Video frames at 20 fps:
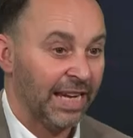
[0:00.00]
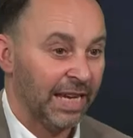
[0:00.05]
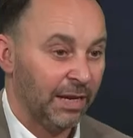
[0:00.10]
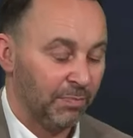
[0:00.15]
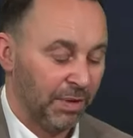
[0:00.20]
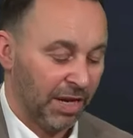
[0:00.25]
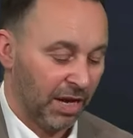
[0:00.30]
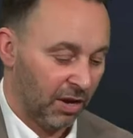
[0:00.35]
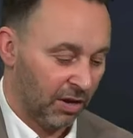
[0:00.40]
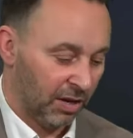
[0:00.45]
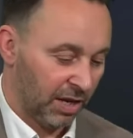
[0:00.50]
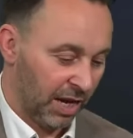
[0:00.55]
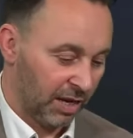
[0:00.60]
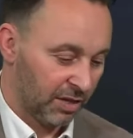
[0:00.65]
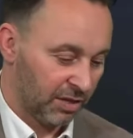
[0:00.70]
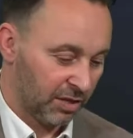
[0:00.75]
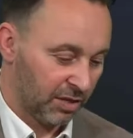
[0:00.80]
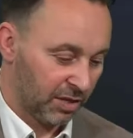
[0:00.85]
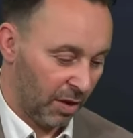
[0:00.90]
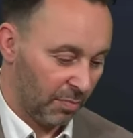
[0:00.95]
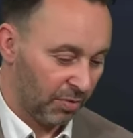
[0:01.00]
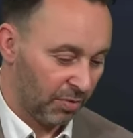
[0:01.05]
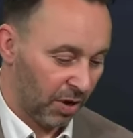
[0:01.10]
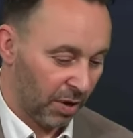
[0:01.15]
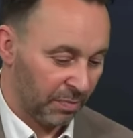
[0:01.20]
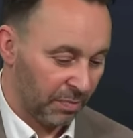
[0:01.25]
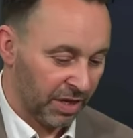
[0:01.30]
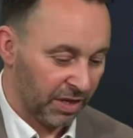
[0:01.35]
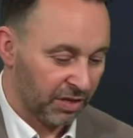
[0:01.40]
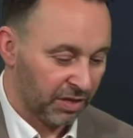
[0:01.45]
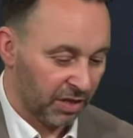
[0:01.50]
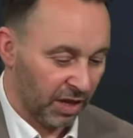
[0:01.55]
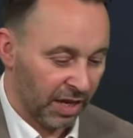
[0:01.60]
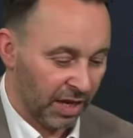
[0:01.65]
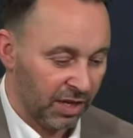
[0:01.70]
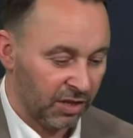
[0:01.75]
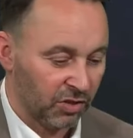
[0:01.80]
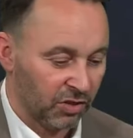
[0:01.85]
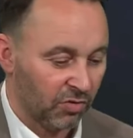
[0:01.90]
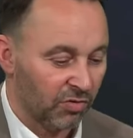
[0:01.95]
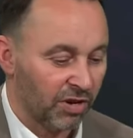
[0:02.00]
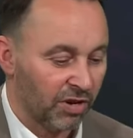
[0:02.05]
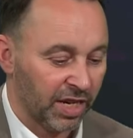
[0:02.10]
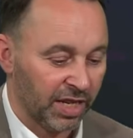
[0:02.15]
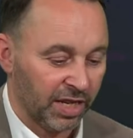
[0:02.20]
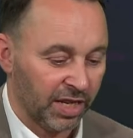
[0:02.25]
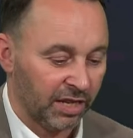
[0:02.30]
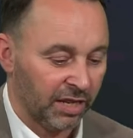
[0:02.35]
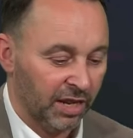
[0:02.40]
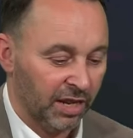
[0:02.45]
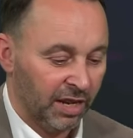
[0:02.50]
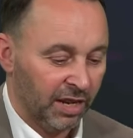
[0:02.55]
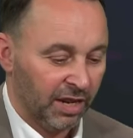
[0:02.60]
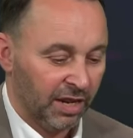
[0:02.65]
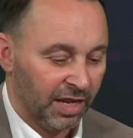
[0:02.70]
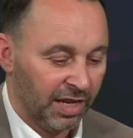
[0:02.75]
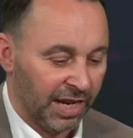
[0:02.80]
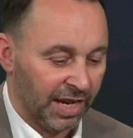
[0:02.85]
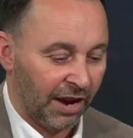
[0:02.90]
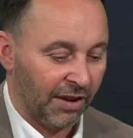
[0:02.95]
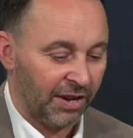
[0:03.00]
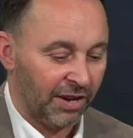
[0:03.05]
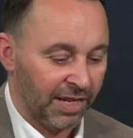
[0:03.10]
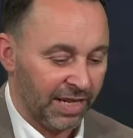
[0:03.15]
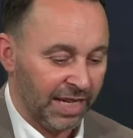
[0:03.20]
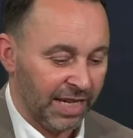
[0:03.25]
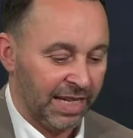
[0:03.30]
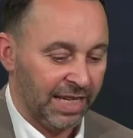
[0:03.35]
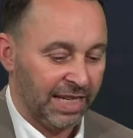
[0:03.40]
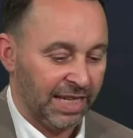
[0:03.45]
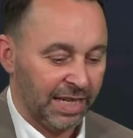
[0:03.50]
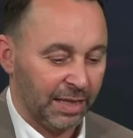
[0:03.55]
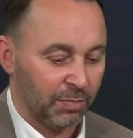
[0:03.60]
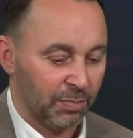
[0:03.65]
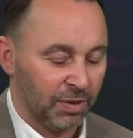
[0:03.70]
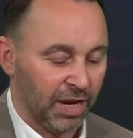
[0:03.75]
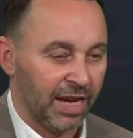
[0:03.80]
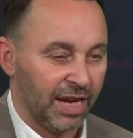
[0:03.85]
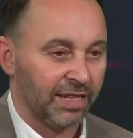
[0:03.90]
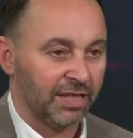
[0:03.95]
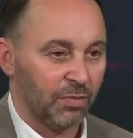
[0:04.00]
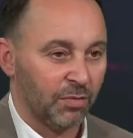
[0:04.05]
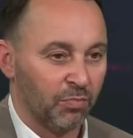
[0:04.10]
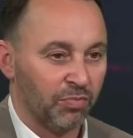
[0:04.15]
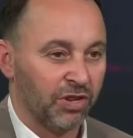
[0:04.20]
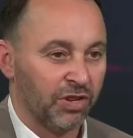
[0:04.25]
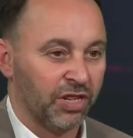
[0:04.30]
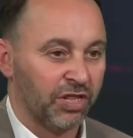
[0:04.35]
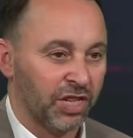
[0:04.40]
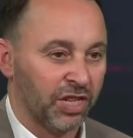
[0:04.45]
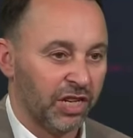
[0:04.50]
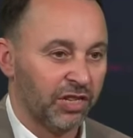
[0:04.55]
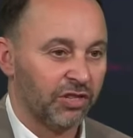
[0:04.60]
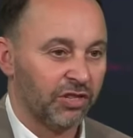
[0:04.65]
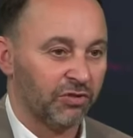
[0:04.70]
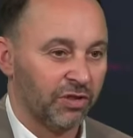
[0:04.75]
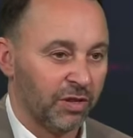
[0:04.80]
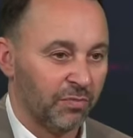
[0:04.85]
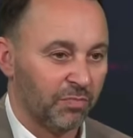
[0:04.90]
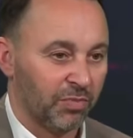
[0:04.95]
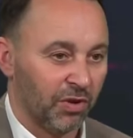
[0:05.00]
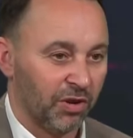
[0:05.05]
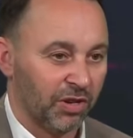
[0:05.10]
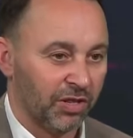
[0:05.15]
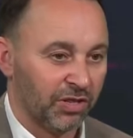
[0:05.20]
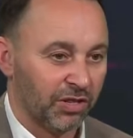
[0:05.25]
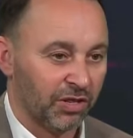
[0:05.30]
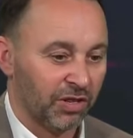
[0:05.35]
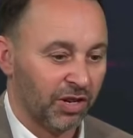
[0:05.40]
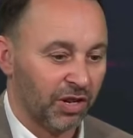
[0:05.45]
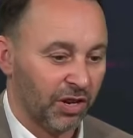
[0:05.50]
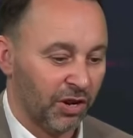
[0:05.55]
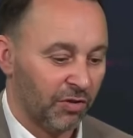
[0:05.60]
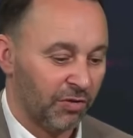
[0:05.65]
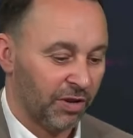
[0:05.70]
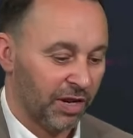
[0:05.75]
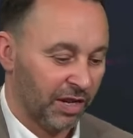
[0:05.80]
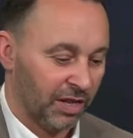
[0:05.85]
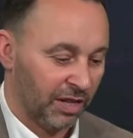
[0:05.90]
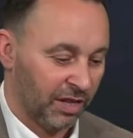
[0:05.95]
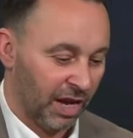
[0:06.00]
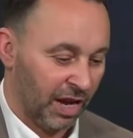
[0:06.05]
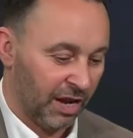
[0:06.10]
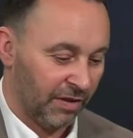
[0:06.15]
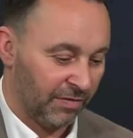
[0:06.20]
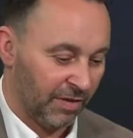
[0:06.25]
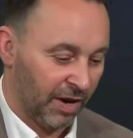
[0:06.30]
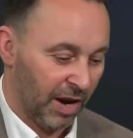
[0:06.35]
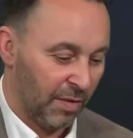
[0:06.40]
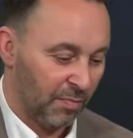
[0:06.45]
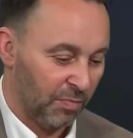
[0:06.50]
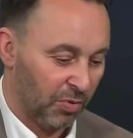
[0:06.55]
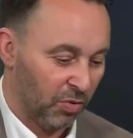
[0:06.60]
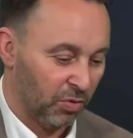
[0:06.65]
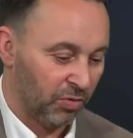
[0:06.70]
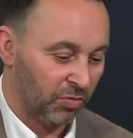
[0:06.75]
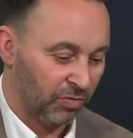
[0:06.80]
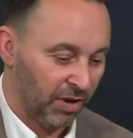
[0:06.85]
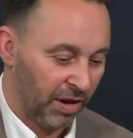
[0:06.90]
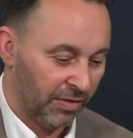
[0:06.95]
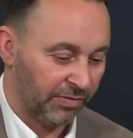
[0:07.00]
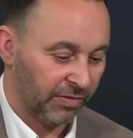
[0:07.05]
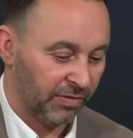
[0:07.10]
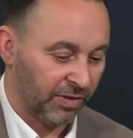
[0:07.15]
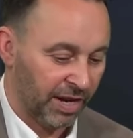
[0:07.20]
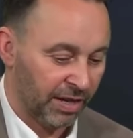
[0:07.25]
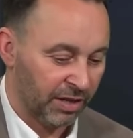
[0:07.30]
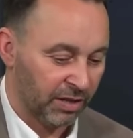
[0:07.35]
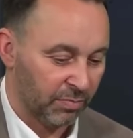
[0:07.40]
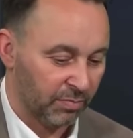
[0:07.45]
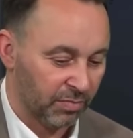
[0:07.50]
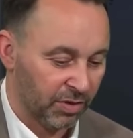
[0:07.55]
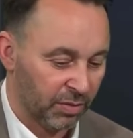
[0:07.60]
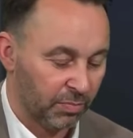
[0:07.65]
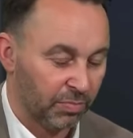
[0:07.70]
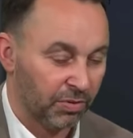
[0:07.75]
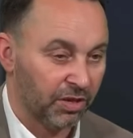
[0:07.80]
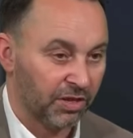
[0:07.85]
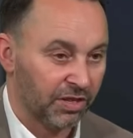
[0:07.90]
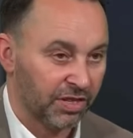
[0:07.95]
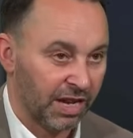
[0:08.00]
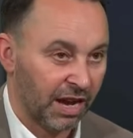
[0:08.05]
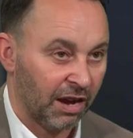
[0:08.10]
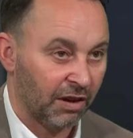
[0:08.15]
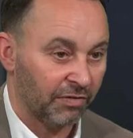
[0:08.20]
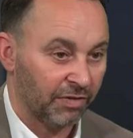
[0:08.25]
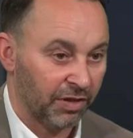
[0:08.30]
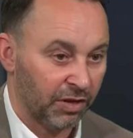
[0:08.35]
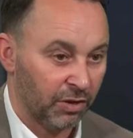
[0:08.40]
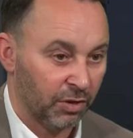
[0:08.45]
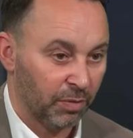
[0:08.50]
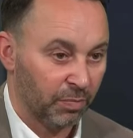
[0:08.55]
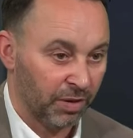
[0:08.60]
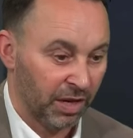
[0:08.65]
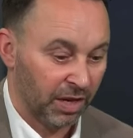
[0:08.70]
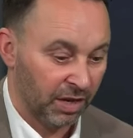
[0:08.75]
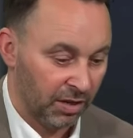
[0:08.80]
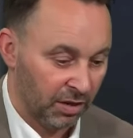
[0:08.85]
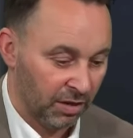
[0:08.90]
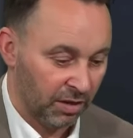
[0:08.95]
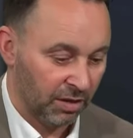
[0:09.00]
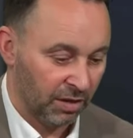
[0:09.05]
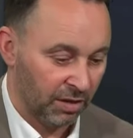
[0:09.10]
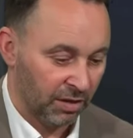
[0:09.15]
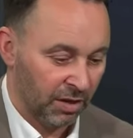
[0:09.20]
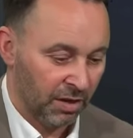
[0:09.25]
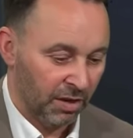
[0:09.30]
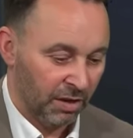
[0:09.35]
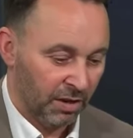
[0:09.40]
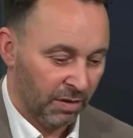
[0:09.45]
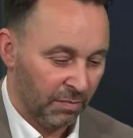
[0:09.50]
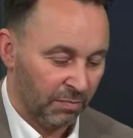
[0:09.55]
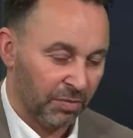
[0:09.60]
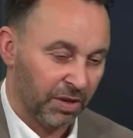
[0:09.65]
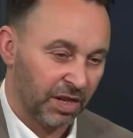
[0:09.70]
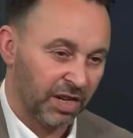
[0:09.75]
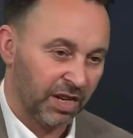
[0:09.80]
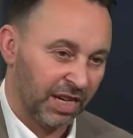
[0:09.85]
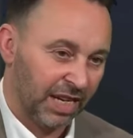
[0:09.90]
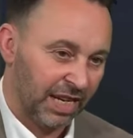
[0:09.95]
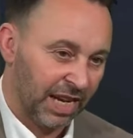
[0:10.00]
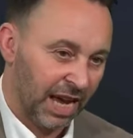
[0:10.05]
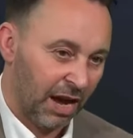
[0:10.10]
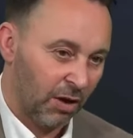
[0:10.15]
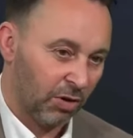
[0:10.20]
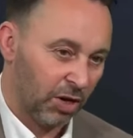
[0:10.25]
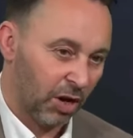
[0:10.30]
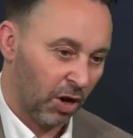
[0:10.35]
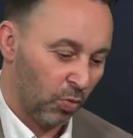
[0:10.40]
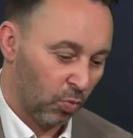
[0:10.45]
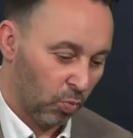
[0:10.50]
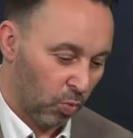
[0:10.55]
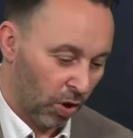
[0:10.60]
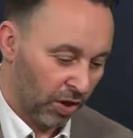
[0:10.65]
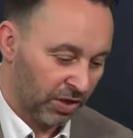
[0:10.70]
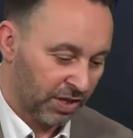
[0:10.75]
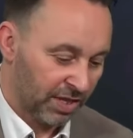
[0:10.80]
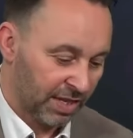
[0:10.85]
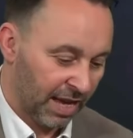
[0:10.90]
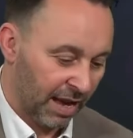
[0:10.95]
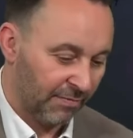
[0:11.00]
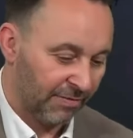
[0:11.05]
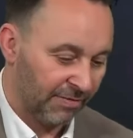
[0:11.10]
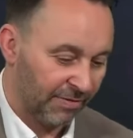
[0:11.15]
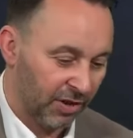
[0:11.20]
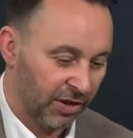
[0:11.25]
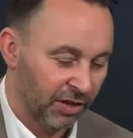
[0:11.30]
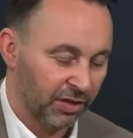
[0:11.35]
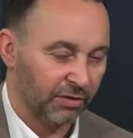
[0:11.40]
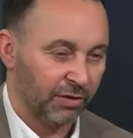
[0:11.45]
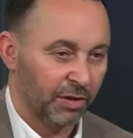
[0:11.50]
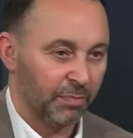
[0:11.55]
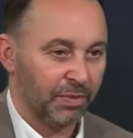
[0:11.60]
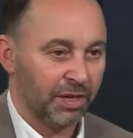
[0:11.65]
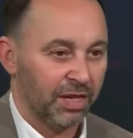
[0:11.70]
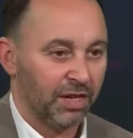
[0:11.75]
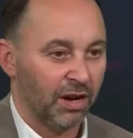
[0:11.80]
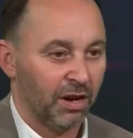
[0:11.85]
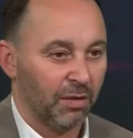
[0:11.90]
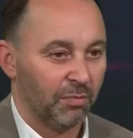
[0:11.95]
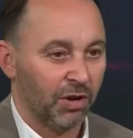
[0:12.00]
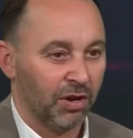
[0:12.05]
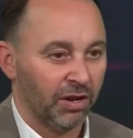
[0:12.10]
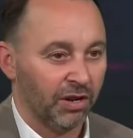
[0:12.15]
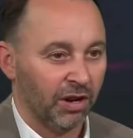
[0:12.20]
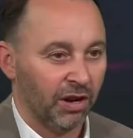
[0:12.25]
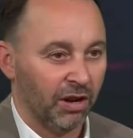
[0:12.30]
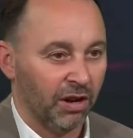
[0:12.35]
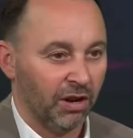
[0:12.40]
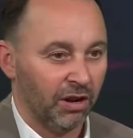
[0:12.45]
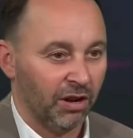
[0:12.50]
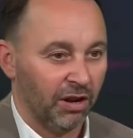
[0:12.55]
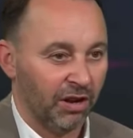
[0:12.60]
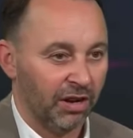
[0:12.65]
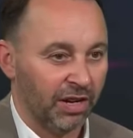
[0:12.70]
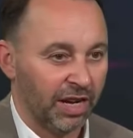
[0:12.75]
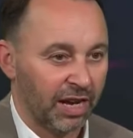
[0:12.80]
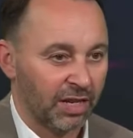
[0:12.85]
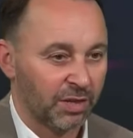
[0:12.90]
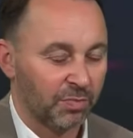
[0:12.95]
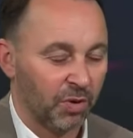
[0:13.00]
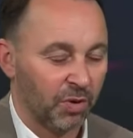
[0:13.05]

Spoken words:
he be our next Prime Minister? He's already guaranteed his place in British history by securing that very important referendum to pull us out of the European Union. But can he now go one step further and become our next